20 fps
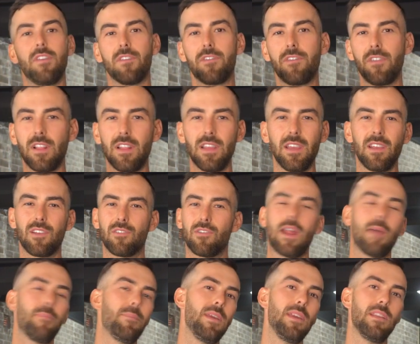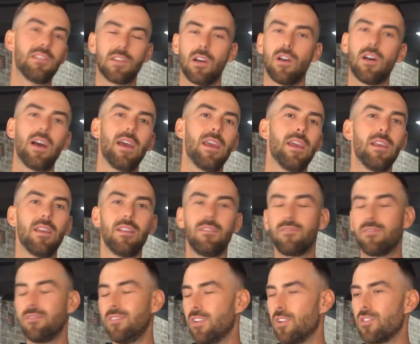you're feeling crappy,
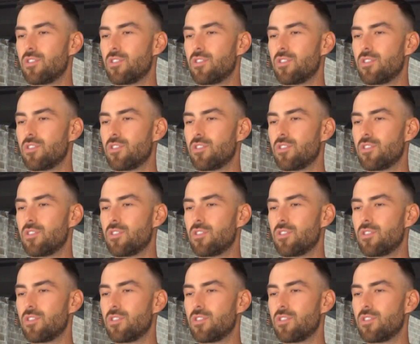tired,